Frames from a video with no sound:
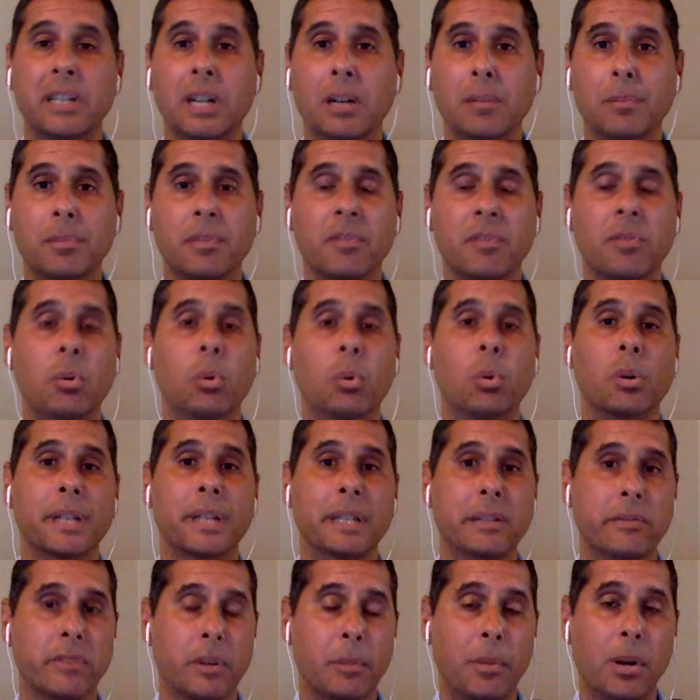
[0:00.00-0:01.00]
comfortable
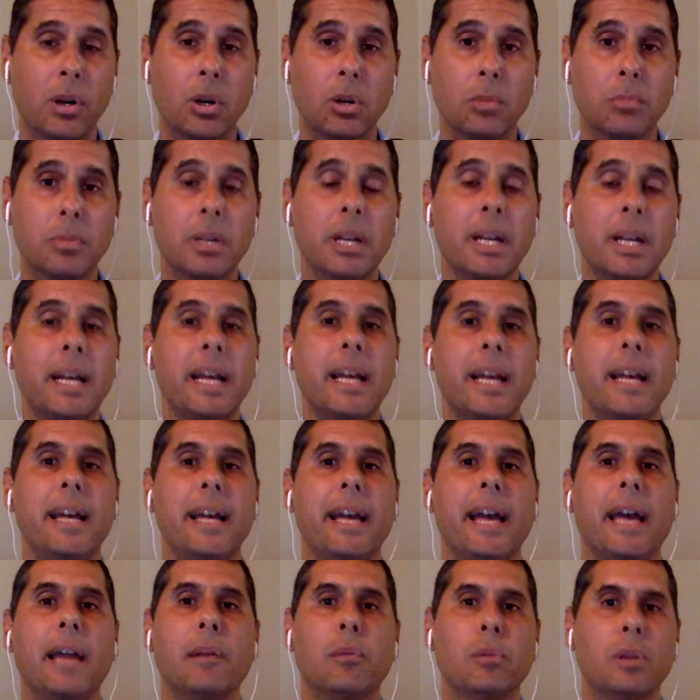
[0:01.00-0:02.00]
working from home
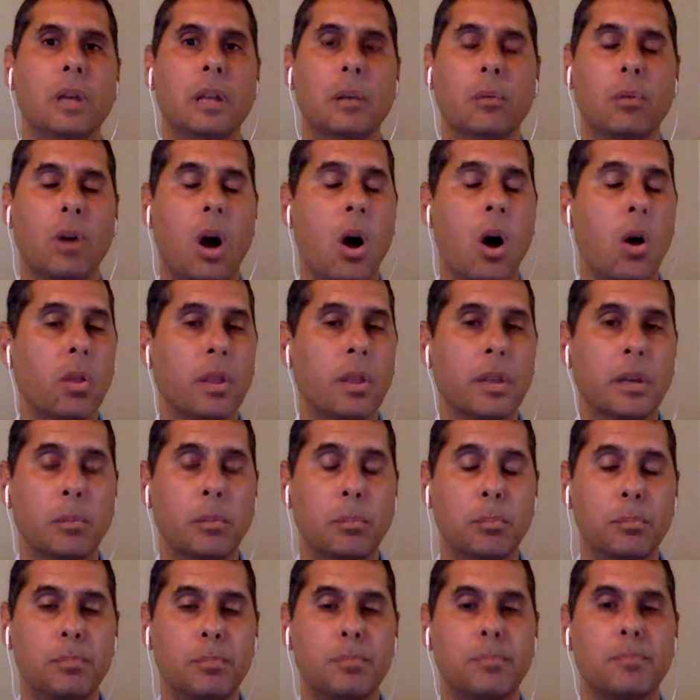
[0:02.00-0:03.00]
and all the
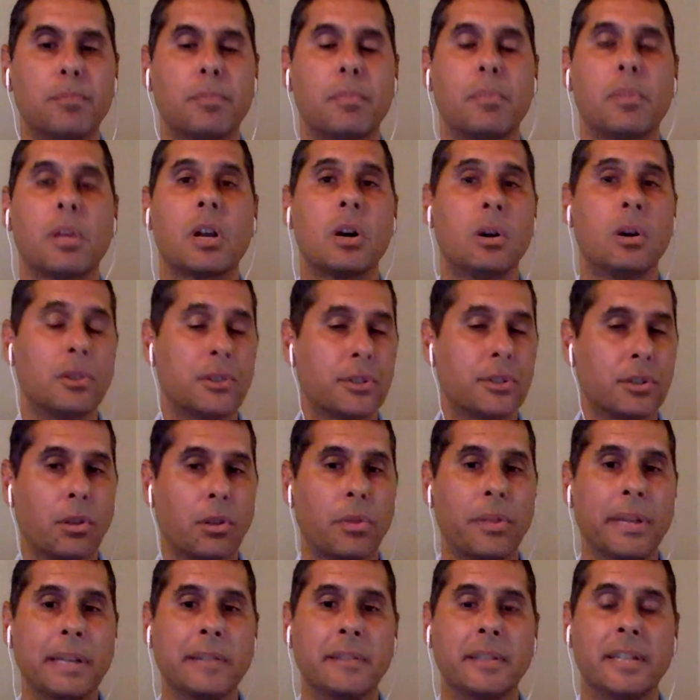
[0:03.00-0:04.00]
cultural
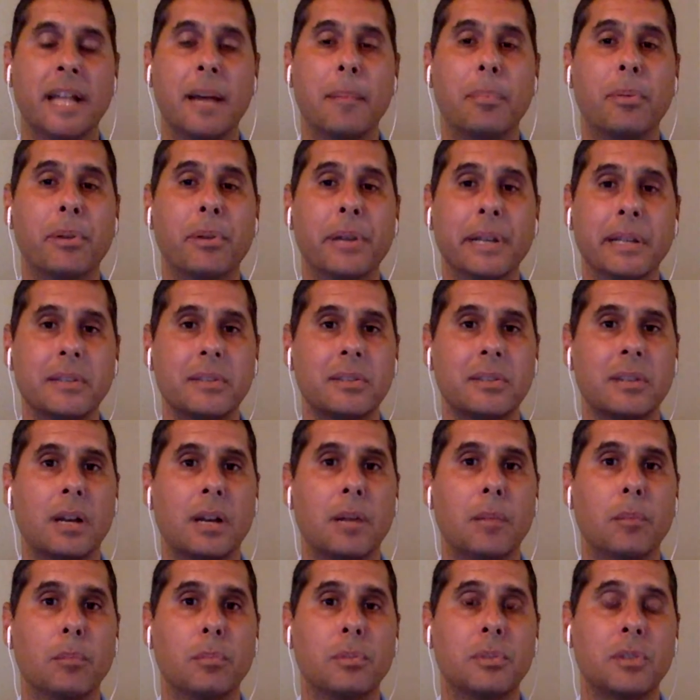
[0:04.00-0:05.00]
things that brings.
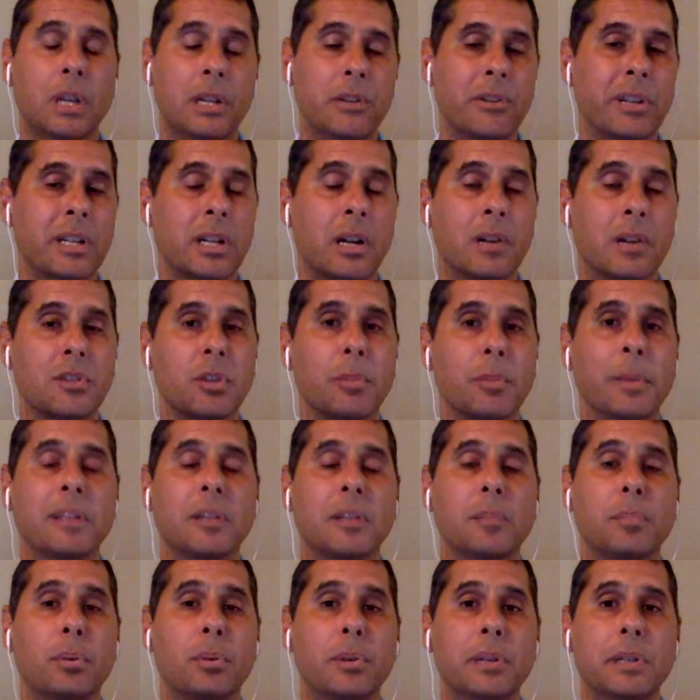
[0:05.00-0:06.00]
Centric also
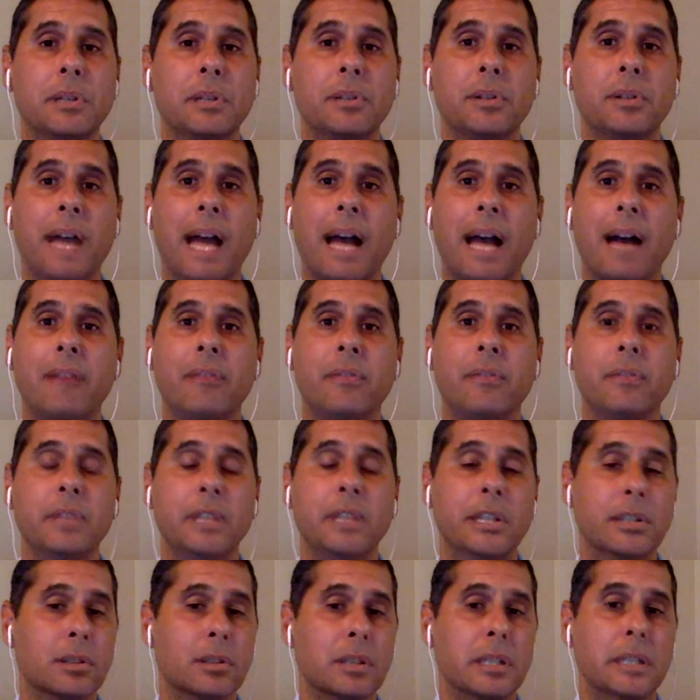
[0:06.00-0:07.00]
makes a point to have
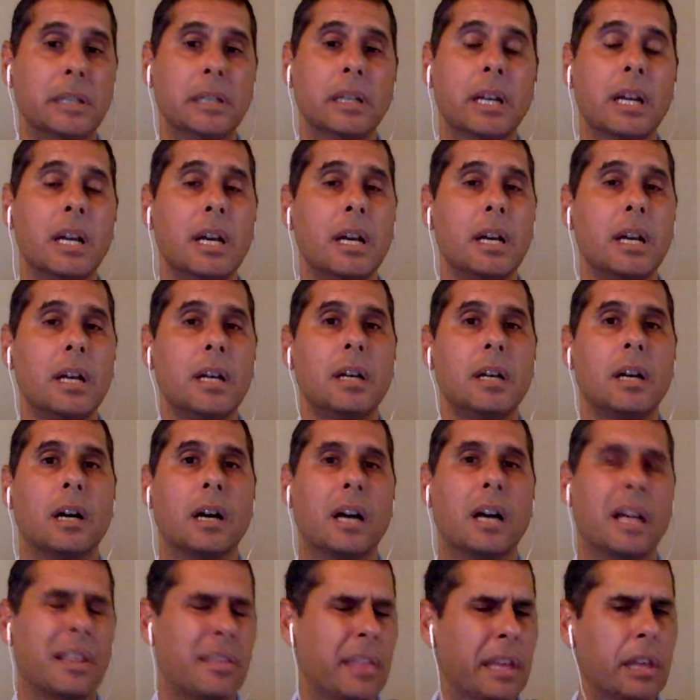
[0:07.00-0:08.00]
yearly,
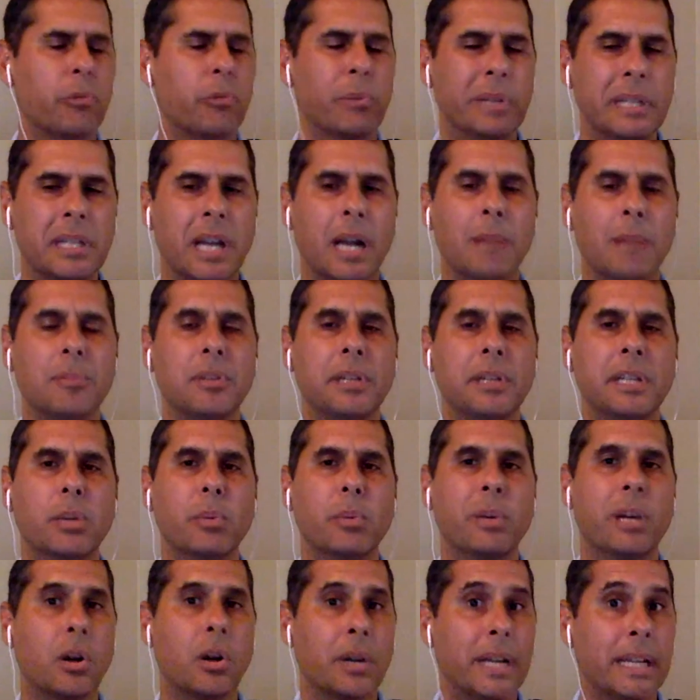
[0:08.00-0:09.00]
I think 3 times a year,
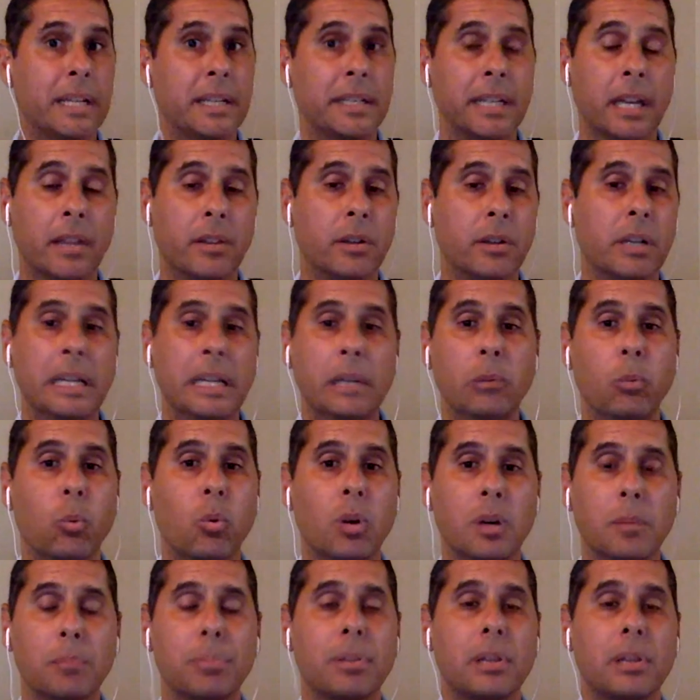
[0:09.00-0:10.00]
we all get together in
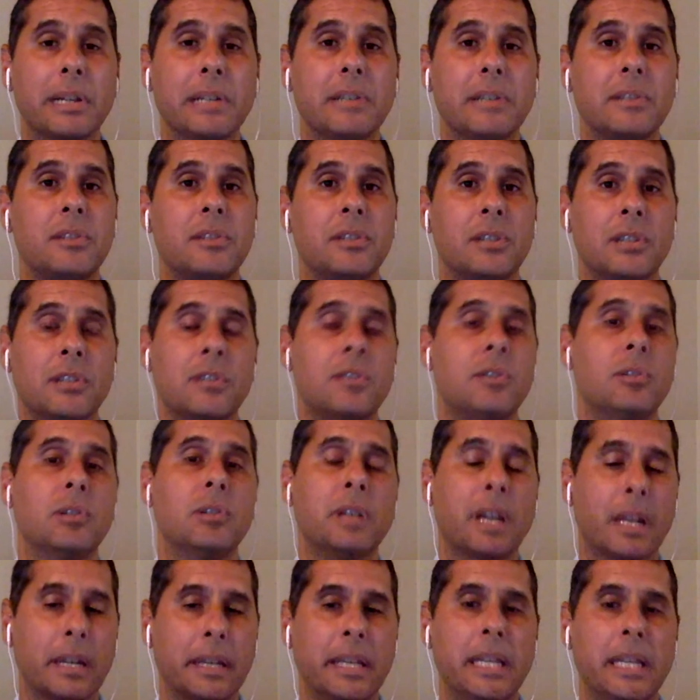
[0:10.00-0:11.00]
one place just to
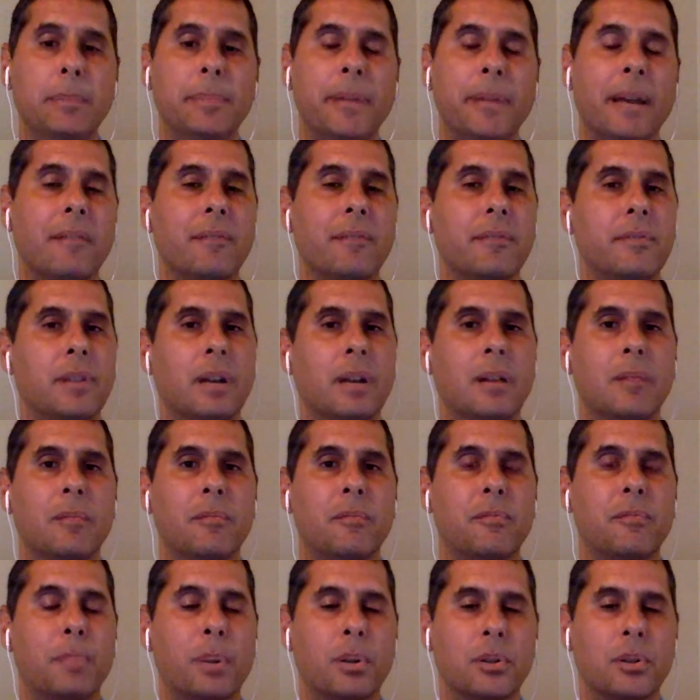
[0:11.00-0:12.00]
kind of keep that
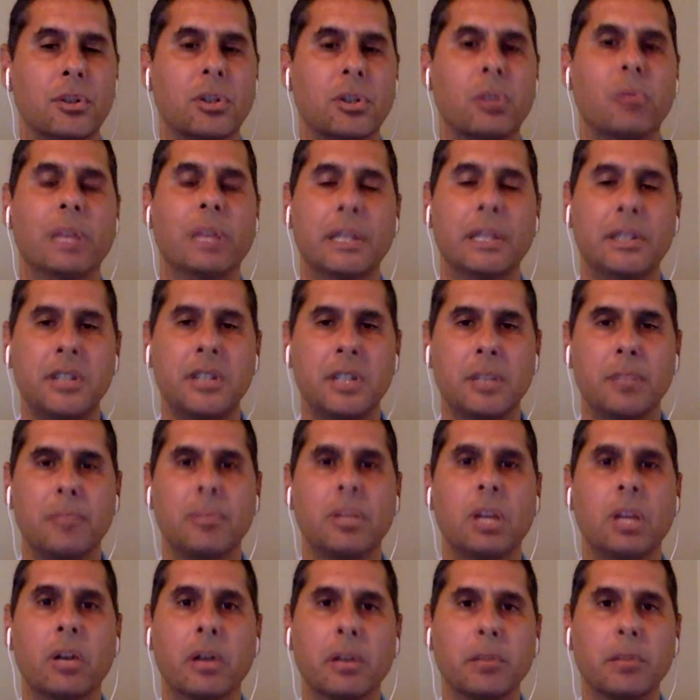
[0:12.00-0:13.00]
personal relationship
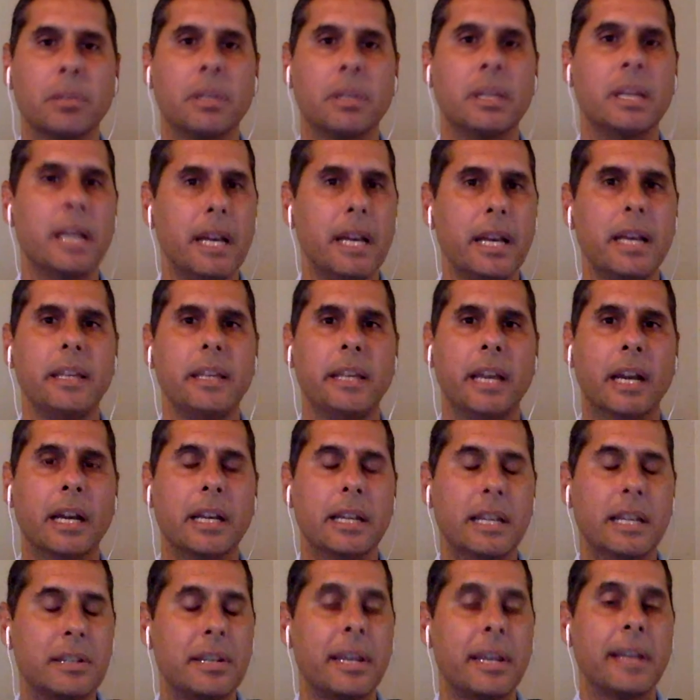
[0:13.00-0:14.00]
going. But yeah,
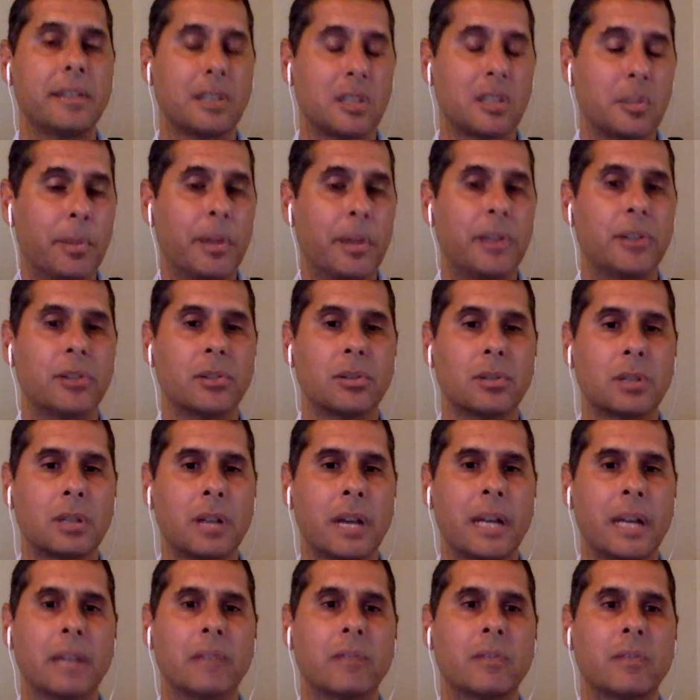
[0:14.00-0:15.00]
it takes a special
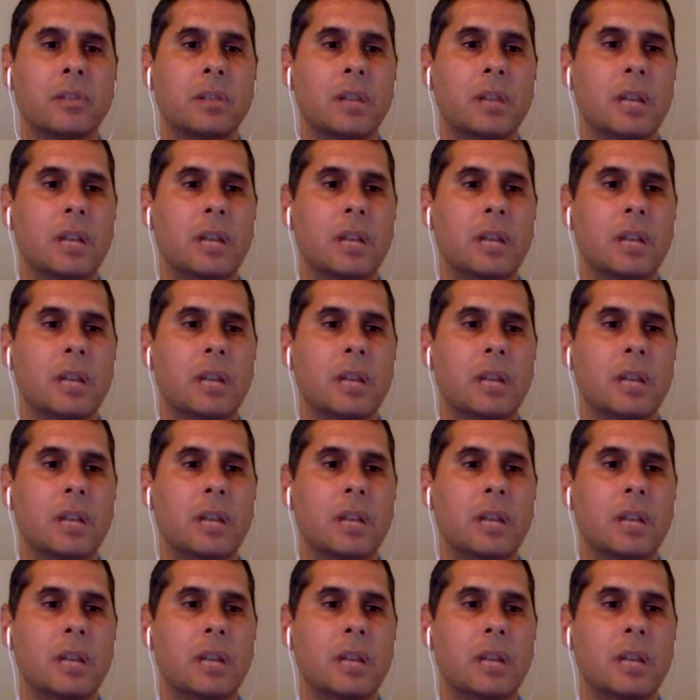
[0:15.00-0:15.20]
kind of